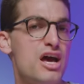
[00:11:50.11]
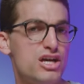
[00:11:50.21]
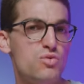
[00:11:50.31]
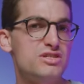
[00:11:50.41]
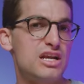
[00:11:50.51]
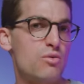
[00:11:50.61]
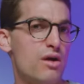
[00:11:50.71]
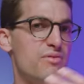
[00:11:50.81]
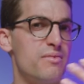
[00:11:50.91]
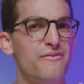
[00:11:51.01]
you would see anywhere
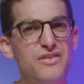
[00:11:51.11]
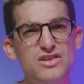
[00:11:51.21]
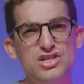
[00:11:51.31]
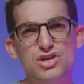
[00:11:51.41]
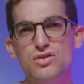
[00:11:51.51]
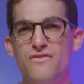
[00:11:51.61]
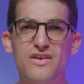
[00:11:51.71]
from about 52 to